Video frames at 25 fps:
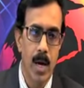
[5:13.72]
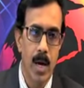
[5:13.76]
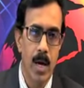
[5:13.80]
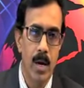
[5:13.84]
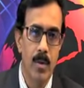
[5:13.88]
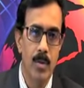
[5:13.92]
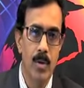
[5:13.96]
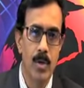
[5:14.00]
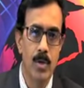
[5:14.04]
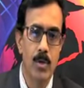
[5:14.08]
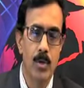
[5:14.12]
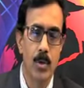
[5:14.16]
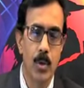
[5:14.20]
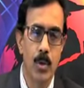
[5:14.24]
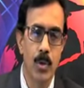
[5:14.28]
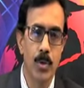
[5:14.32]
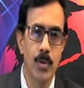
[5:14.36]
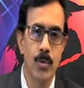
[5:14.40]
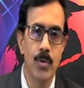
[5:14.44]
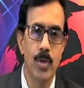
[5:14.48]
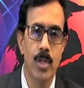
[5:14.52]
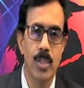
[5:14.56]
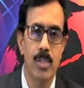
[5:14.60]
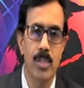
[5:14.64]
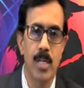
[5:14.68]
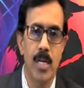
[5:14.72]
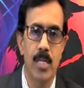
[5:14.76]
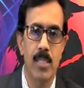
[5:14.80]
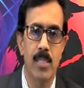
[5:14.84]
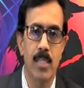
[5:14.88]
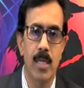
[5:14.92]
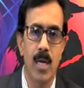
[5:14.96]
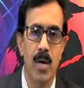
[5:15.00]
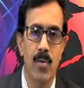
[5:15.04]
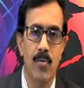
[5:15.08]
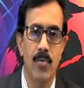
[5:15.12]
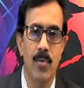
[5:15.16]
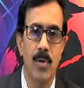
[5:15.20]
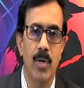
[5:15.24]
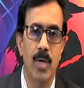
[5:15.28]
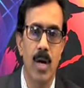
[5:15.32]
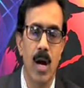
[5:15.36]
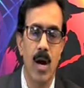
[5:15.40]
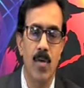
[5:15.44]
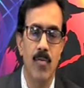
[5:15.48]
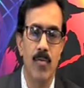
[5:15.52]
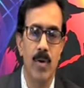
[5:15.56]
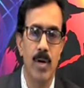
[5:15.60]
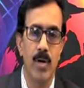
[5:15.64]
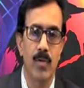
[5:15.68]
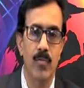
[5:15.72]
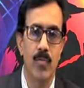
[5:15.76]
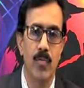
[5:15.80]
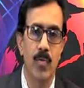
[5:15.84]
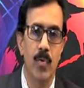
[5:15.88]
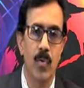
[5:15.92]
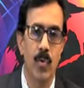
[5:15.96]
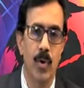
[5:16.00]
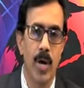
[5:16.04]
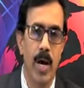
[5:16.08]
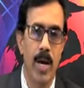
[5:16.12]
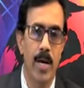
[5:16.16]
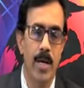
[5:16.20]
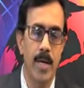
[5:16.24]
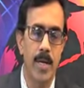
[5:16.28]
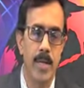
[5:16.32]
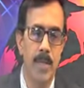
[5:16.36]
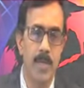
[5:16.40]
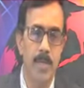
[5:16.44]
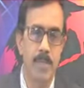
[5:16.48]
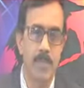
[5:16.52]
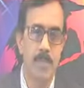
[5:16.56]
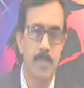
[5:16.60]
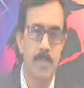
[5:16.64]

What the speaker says: I will show you the structure of graphite fluoride.